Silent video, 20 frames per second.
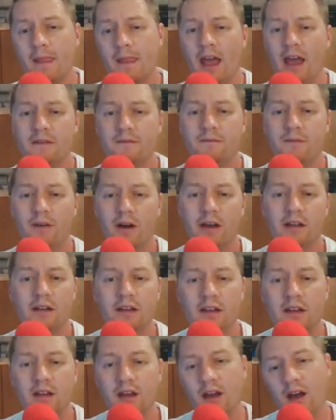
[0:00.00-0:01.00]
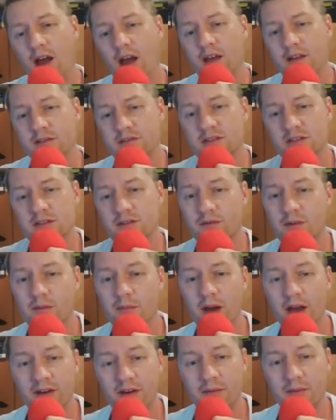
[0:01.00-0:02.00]
and finally, just a
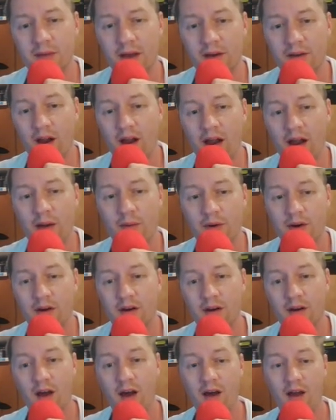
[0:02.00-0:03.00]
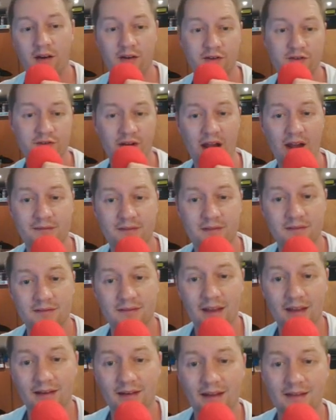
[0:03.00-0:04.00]
reminder about our draft
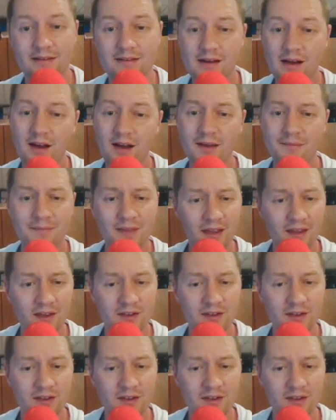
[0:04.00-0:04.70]
date and time.